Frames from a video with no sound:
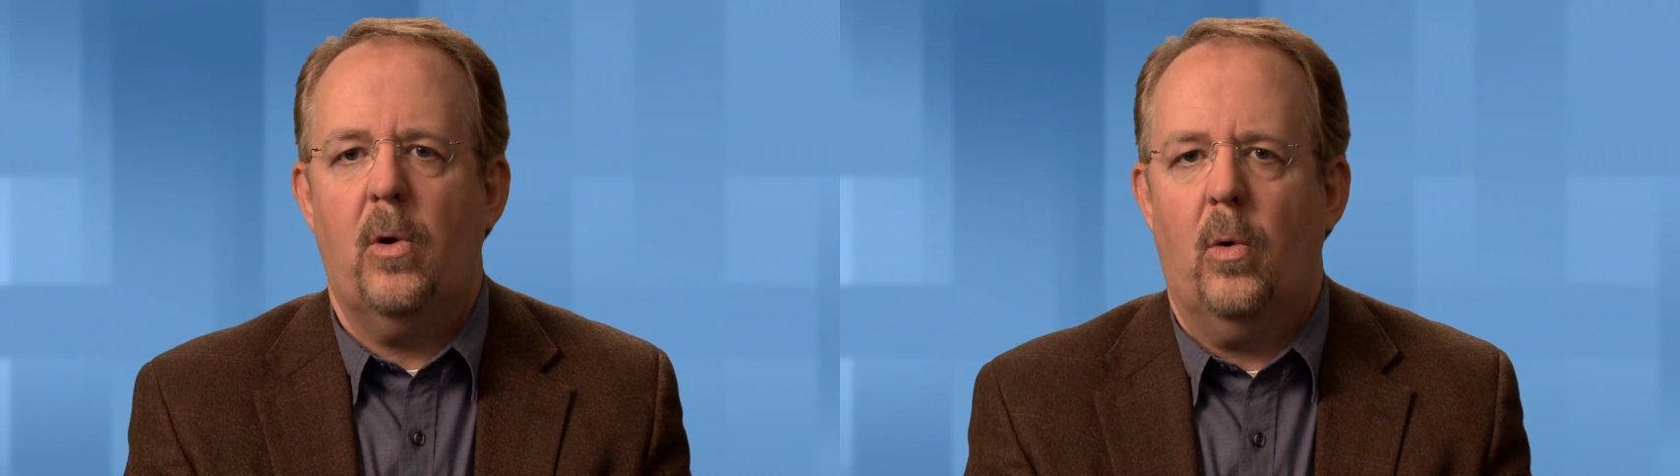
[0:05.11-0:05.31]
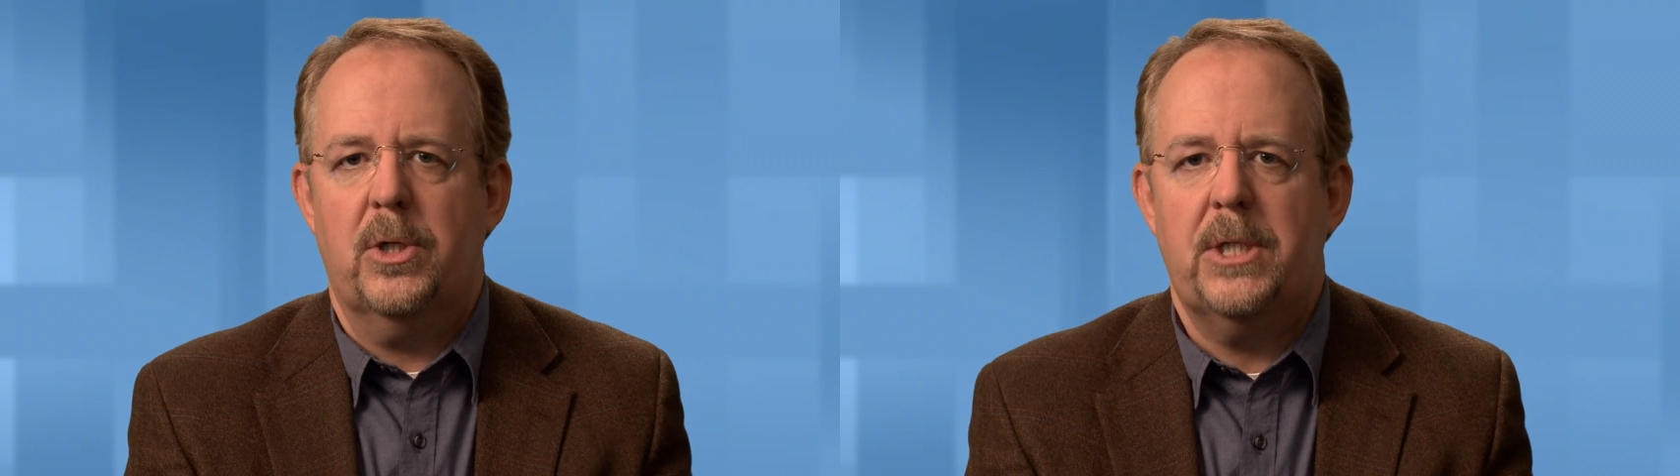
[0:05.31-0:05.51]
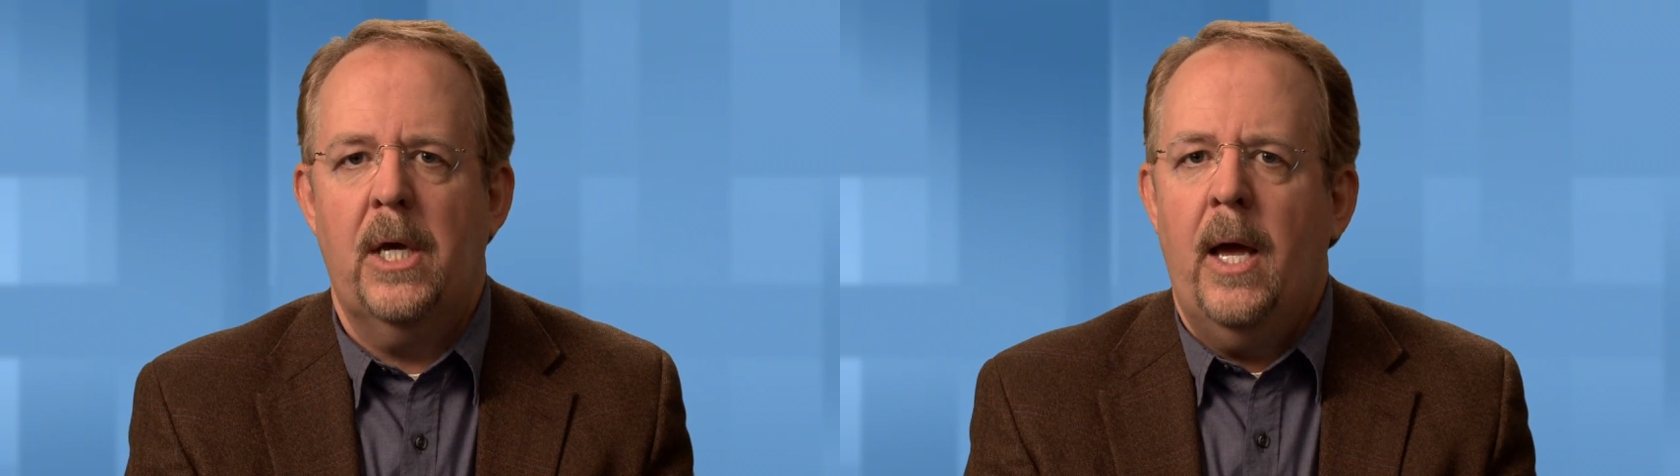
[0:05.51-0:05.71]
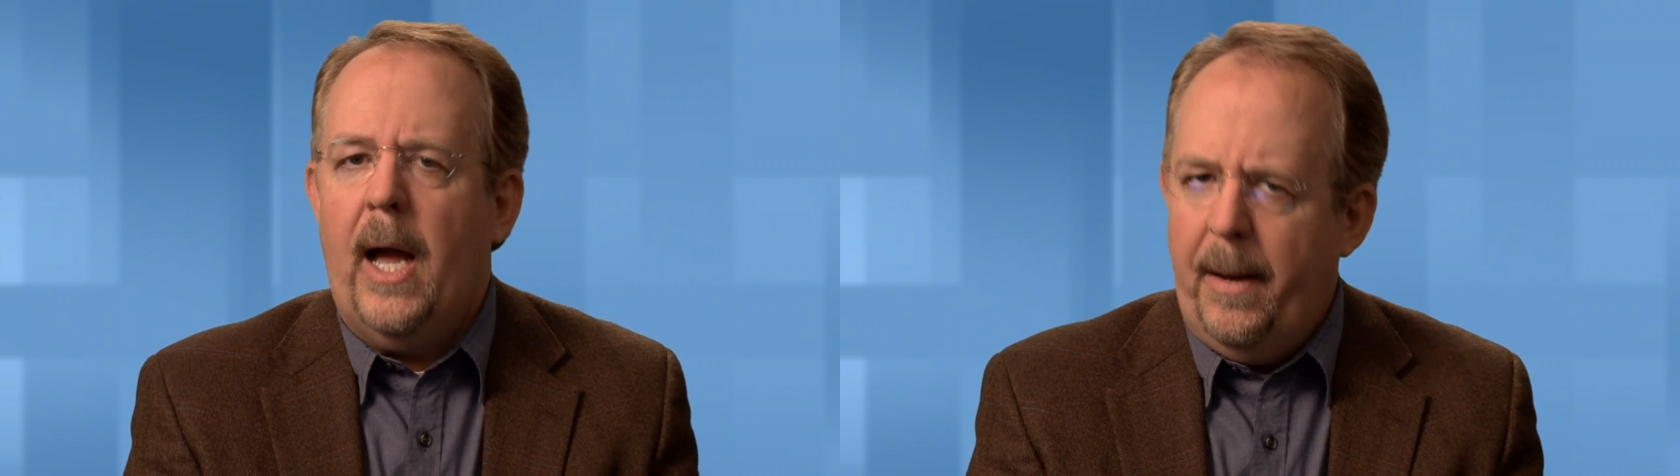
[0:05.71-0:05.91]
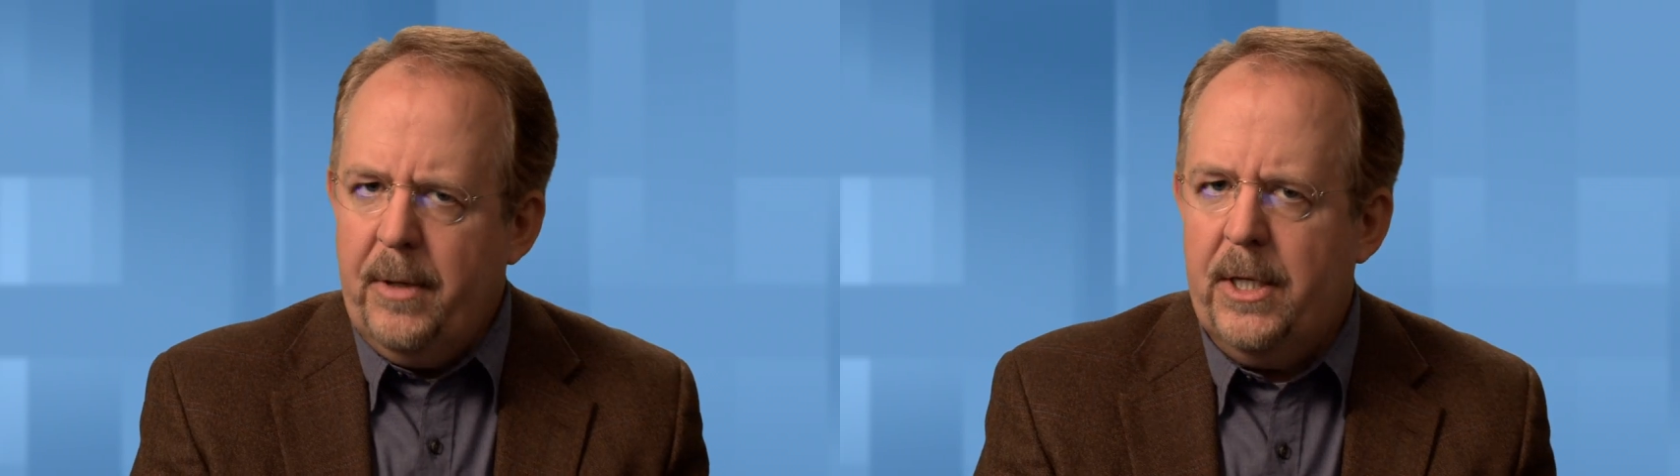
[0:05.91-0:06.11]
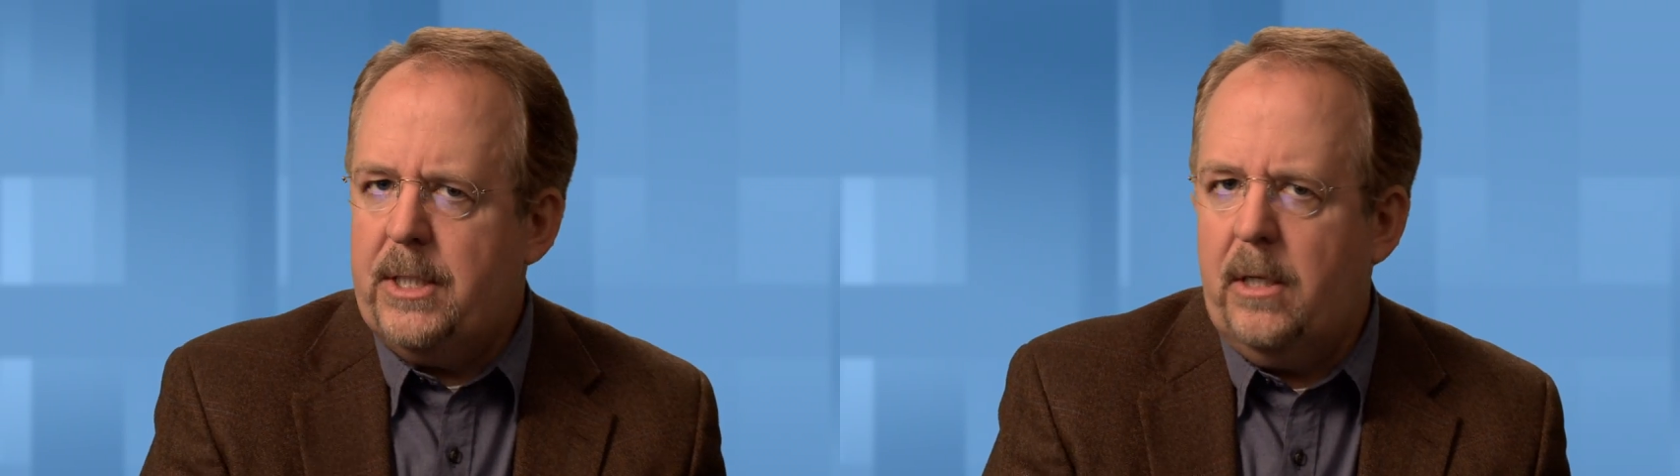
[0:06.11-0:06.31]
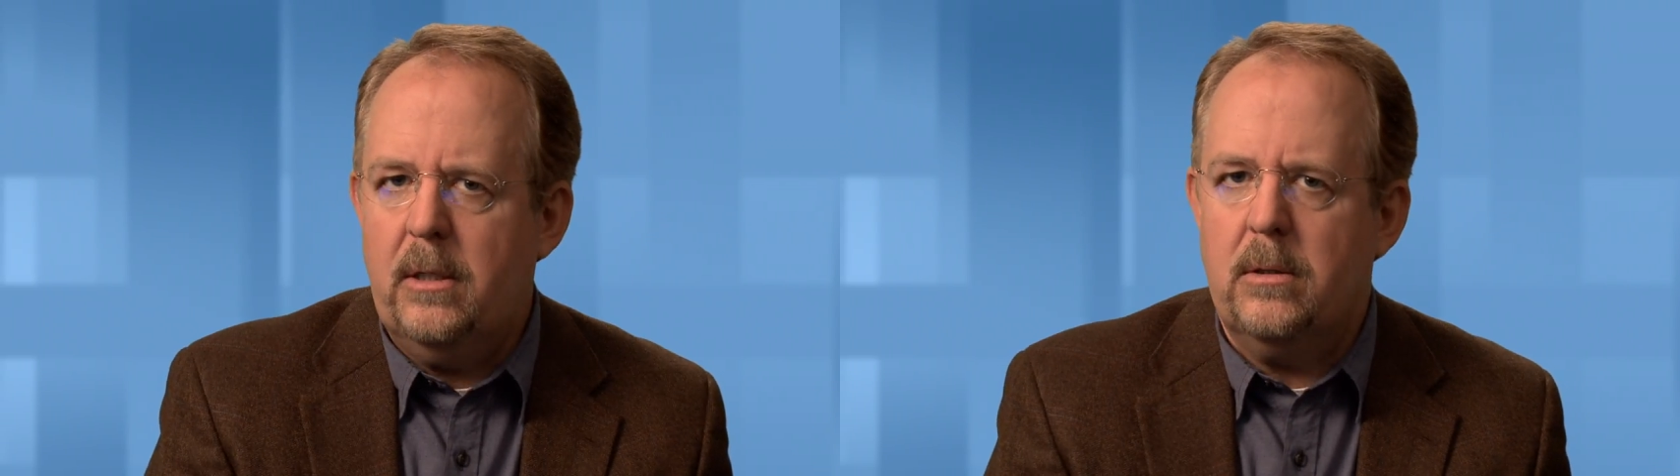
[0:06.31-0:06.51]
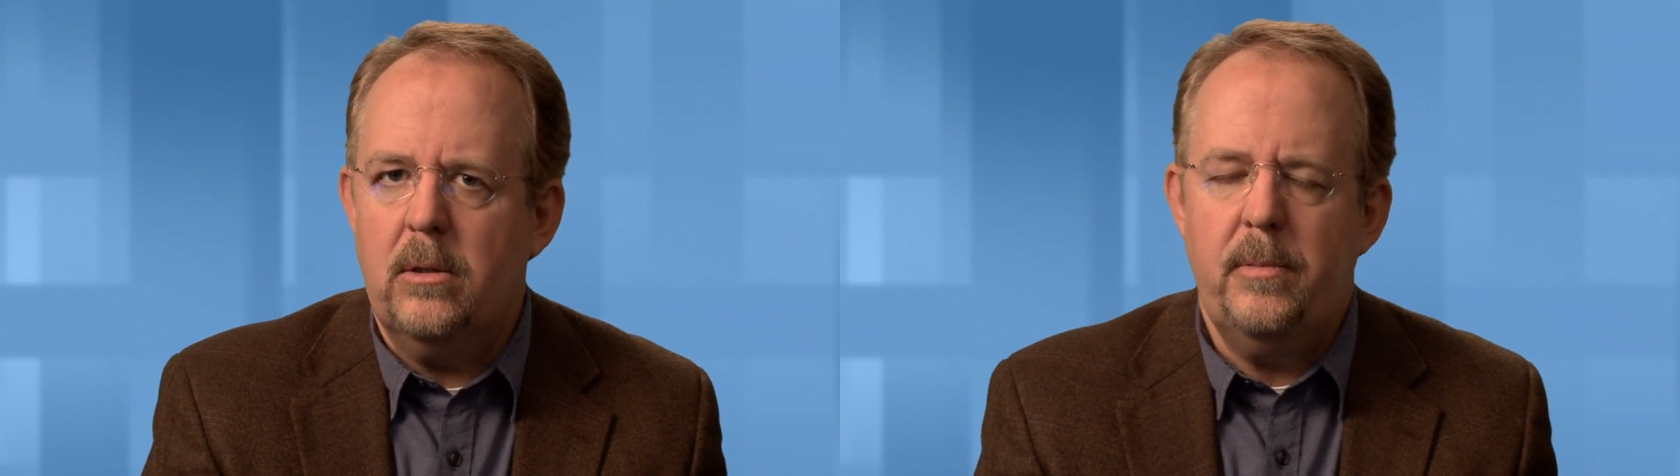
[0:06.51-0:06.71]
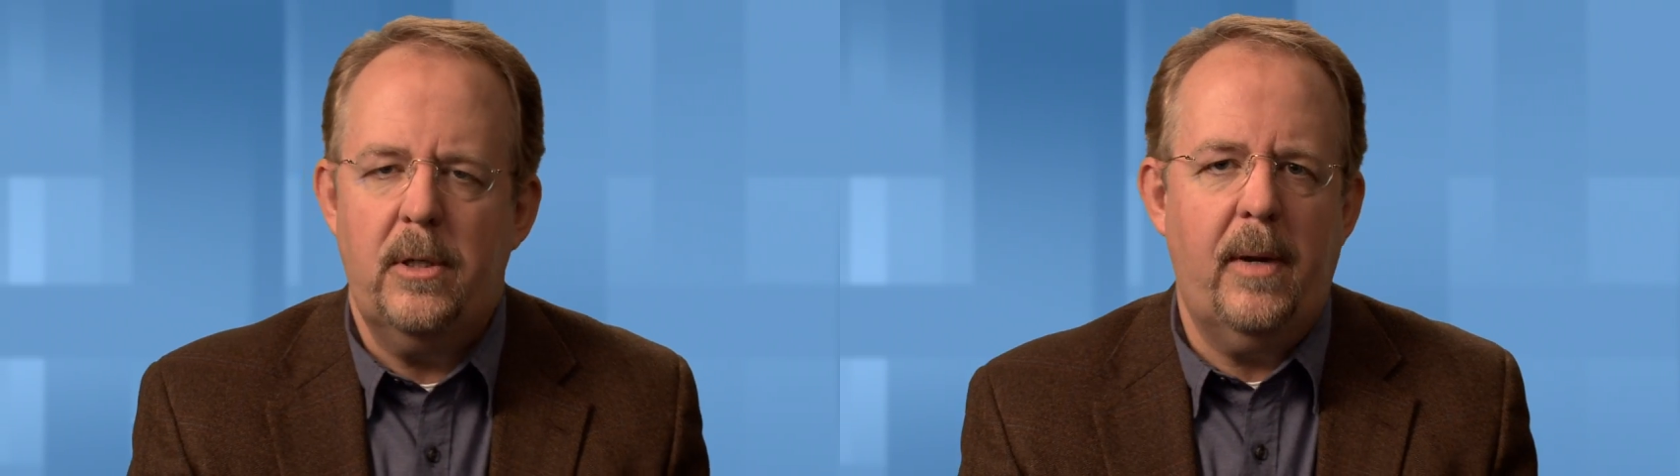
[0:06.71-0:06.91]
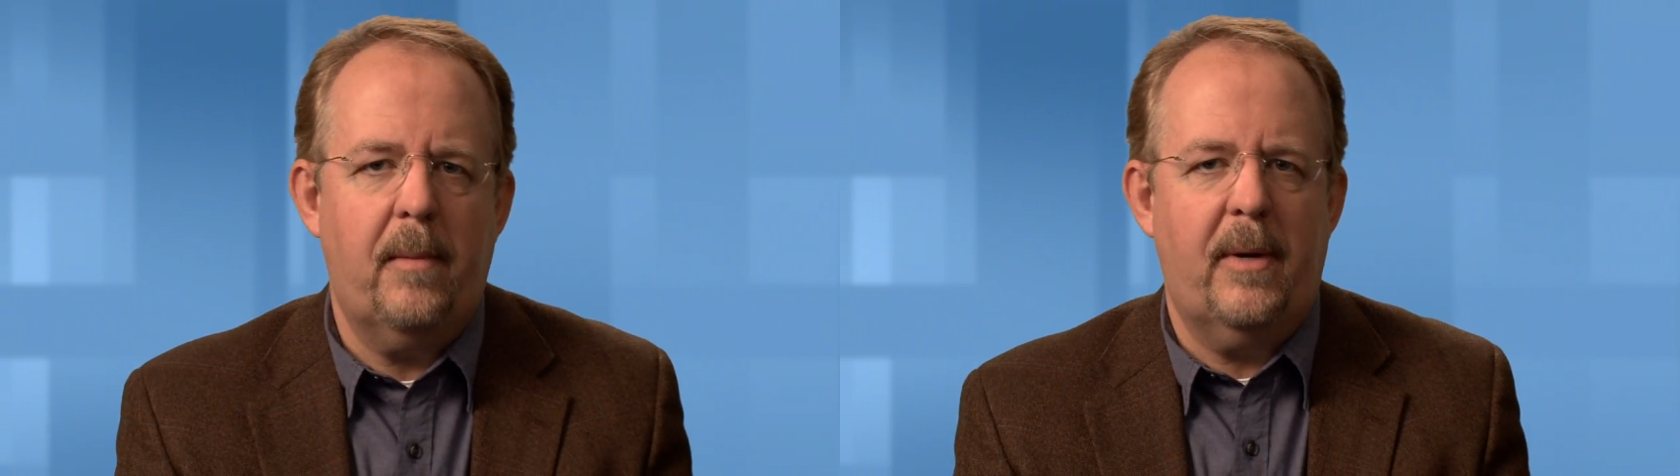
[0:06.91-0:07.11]
course. I'm going to tell you a little
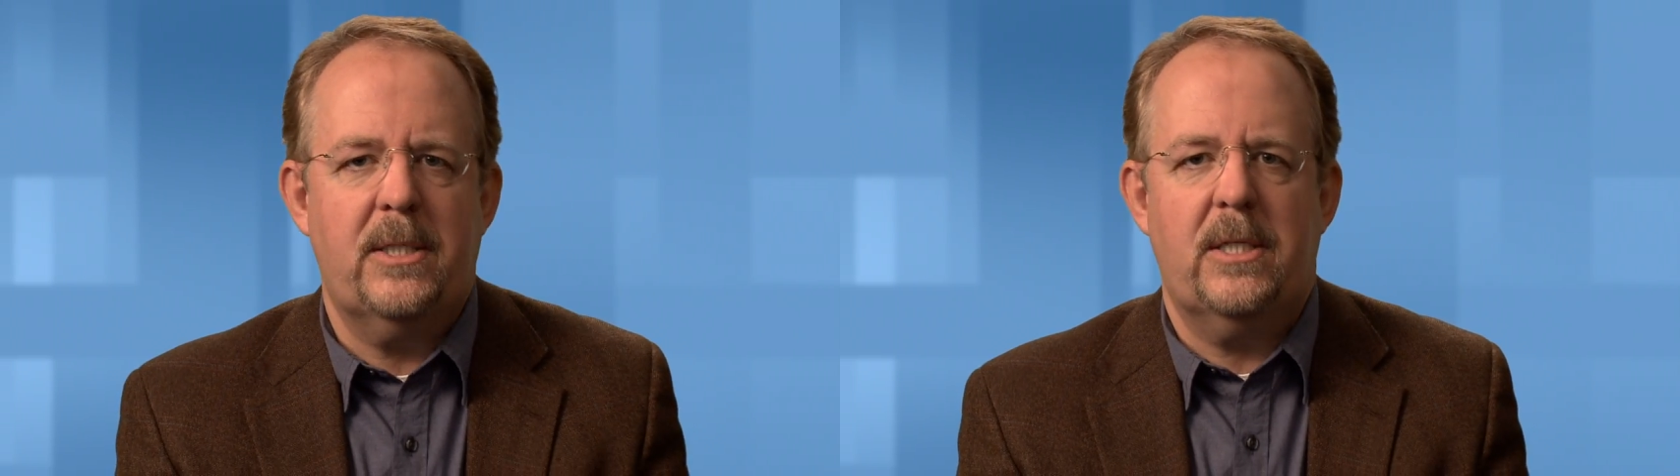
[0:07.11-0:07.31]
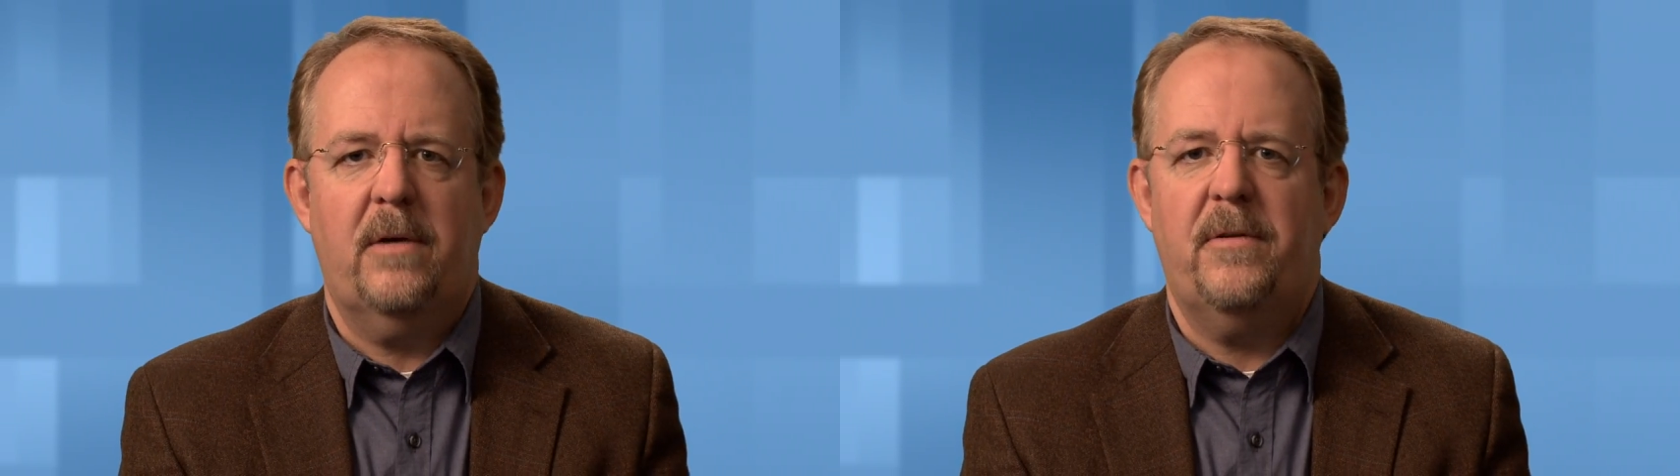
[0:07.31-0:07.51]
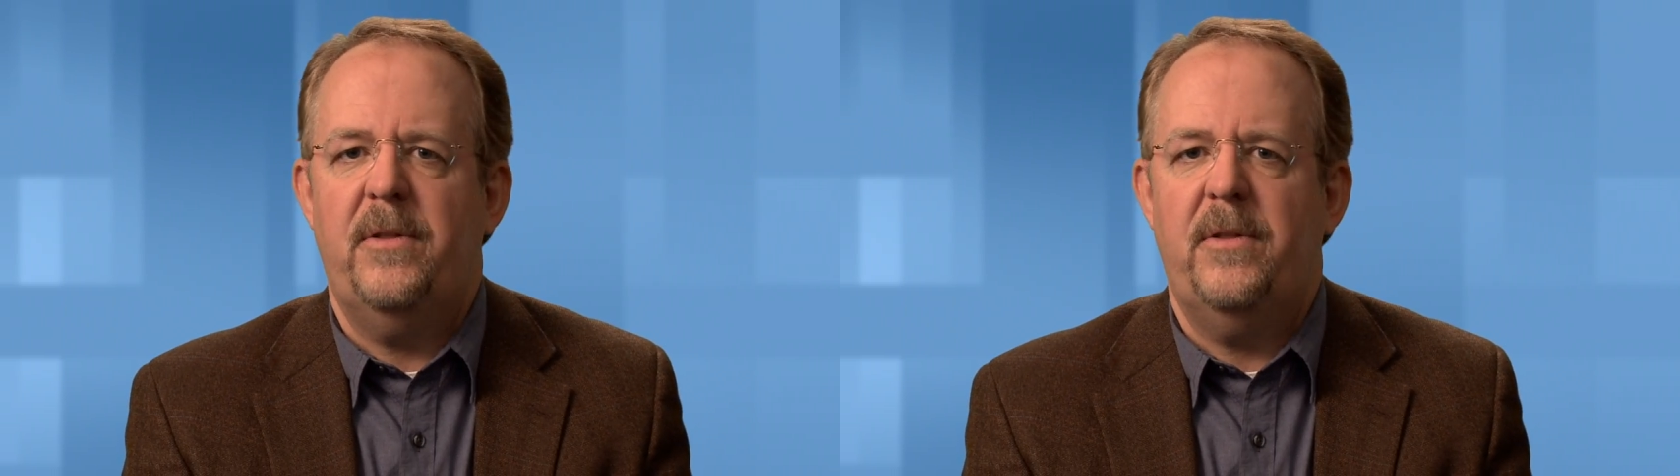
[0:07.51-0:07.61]
bit about myself